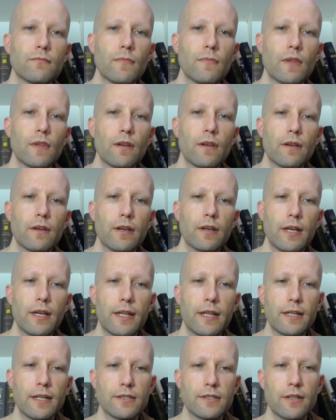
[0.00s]
And that's
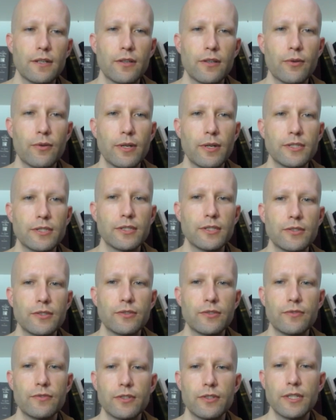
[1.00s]
all the questions for
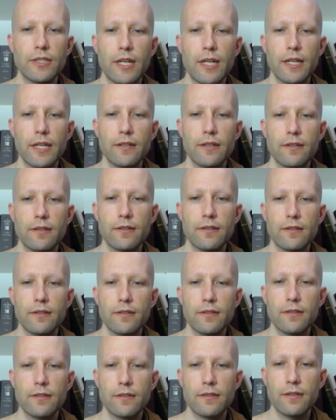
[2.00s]
tonight.
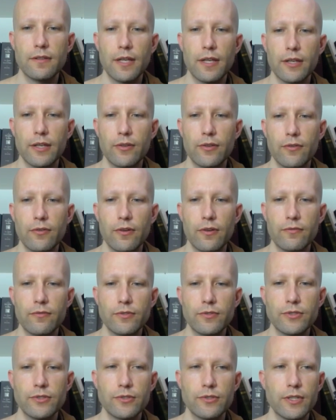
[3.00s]
Thank you all for tuning
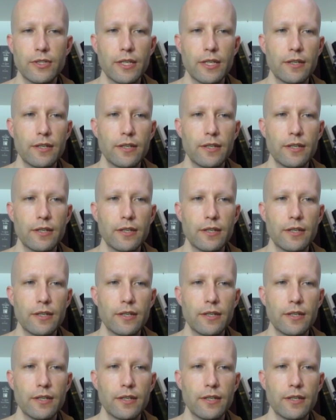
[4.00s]
in.